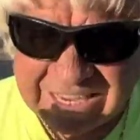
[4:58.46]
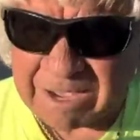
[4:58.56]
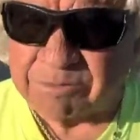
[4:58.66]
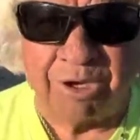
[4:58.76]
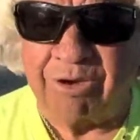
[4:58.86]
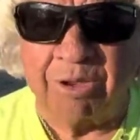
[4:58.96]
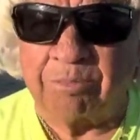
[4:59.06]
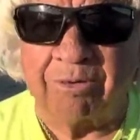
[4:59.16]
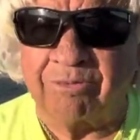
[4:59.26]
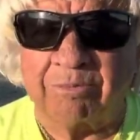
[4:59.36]
absolutely a
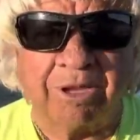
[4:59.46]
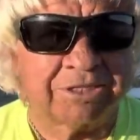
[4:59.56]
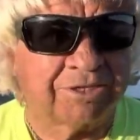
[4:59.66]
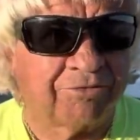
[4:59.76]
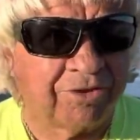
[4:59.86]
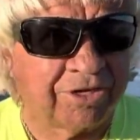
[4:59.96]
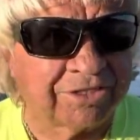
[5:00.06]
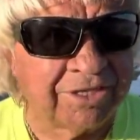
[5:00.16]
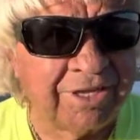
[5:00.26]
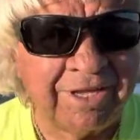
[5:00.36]
perfect place to fish,
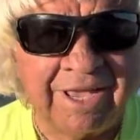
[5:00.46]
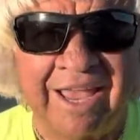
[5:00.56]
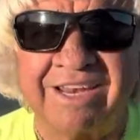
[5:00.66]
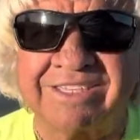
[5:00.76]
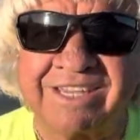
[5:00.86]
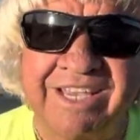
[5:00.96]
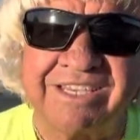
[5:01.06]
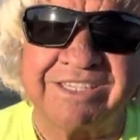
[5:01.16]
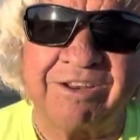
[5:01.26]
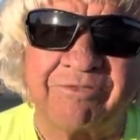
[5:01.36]
and it's
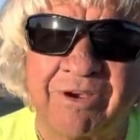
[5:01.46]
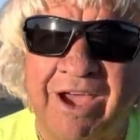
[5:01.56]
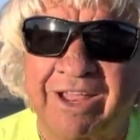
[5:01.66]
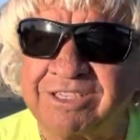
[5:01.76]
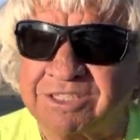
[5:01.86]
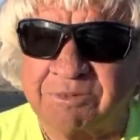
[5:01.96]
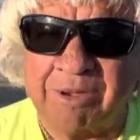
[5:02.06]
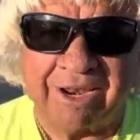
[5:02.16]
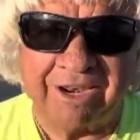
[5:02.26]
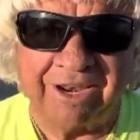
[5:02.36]
easy to find just
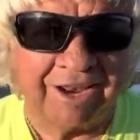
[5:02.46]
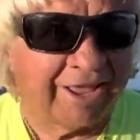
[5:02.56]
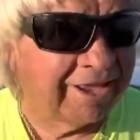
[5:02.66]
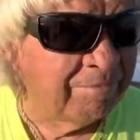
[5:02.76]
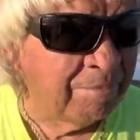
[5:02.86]
about any lake.